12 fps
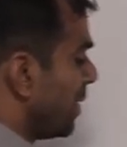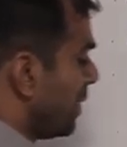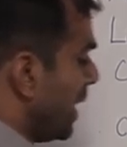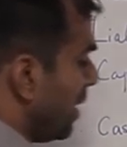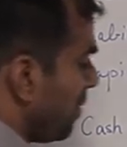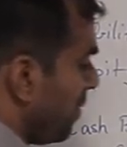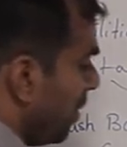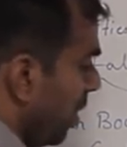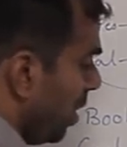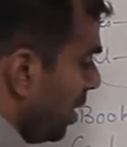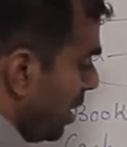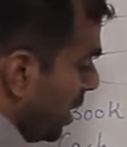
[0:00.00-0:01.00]

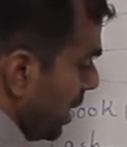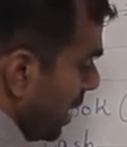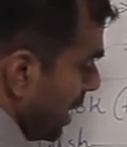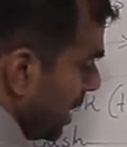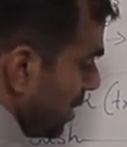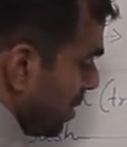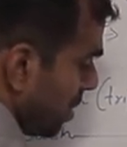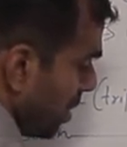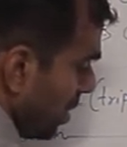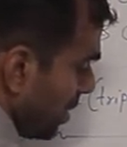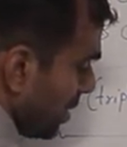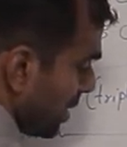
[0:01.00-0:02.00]
Therefore, it
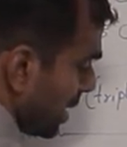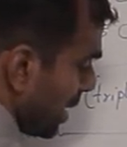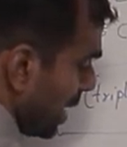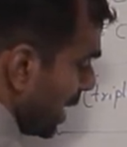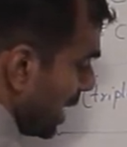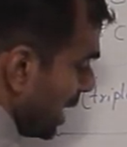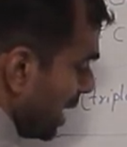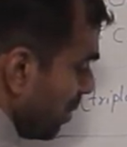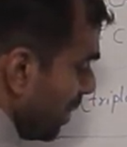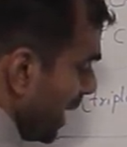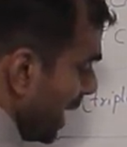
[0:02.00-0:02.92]
shows credit